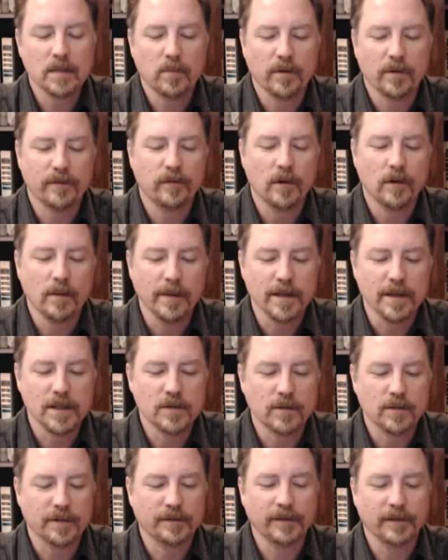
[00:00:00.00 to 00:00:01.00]

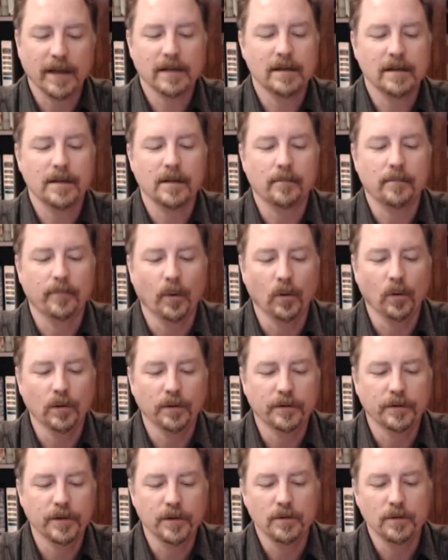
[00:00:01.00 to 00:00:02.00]
performance reflected the
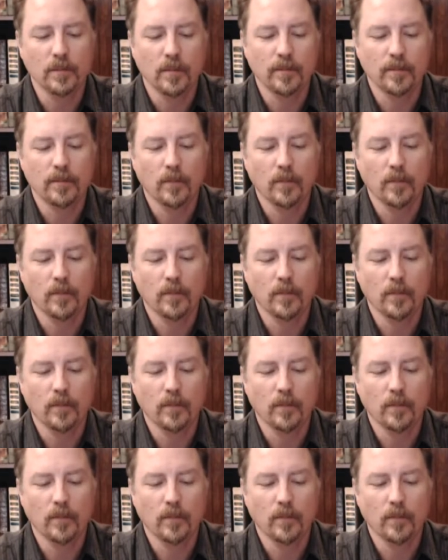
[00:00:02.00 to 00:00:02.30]
bold new